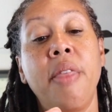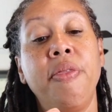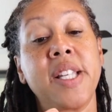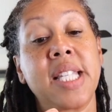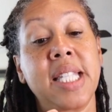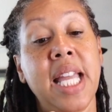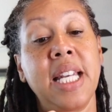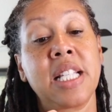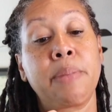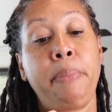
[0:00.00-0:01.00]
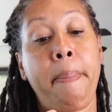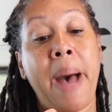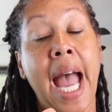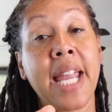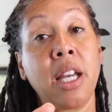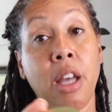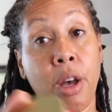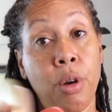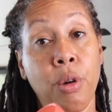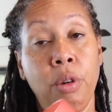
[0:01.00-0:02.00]
The scent is Papaya
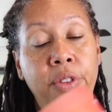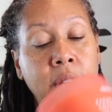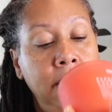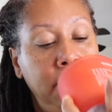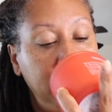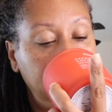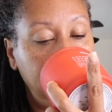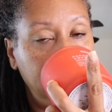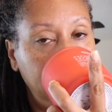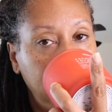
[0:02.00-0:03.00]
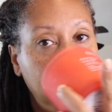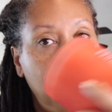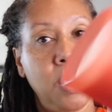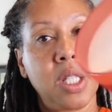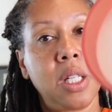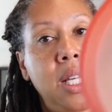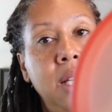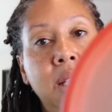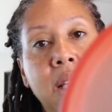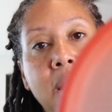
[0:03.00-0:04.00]
Cove, which
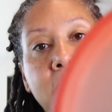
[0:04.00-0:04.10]
is, can y'all